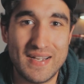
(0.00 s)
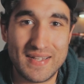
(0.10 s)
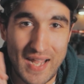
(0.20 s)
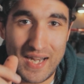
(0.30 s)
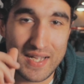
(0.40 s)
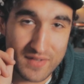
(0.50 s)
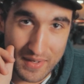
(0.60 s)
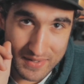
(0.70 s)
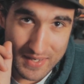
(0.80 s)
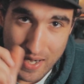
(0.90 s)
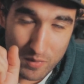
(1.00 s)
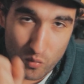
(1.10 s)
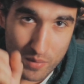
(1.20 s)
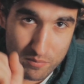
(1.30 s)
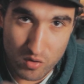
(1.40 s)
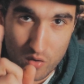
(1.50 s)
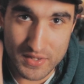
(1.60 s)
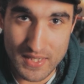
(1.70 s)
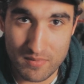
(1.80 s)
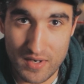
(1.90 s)
That is a number 1 pro
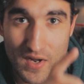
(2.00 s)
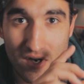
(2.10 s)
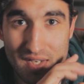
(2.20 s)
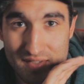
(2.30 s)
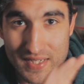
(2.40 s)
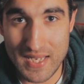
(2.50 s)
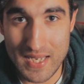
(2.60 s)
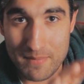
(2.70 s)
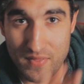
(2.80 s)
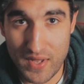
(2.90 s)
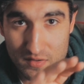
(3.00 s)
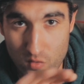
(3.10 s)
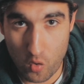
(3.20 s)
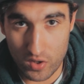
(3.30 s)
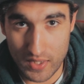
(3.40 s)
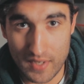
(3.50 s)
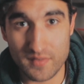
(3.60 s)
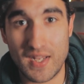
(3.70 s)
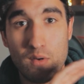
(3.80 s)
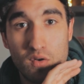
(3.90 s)
tip right there, is to keep things
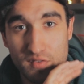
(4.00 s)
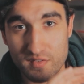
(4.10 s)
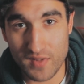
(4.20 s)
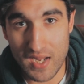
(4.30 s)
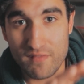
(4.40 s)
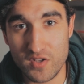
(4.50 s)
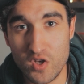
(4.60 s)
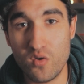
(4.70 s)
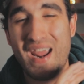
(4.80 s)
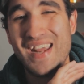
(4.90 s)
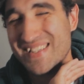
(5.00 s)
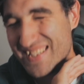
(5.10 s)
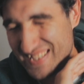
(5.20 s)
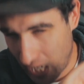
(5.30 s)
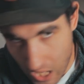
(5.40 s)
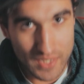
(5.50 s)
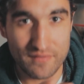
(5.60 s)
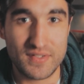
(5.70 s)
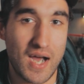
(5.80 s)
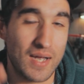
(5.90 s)
organized. It will save you a ton
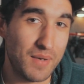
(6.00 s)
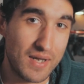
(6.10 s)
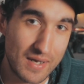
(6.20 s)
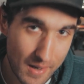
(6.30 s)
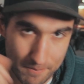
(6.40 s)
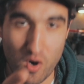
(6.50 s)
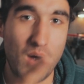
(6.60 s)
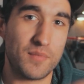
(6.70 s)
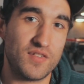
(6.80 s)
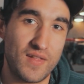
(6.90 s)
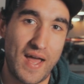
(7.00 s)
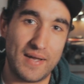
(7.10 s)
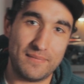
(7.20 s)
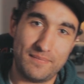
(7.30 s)
of time, I promise you that.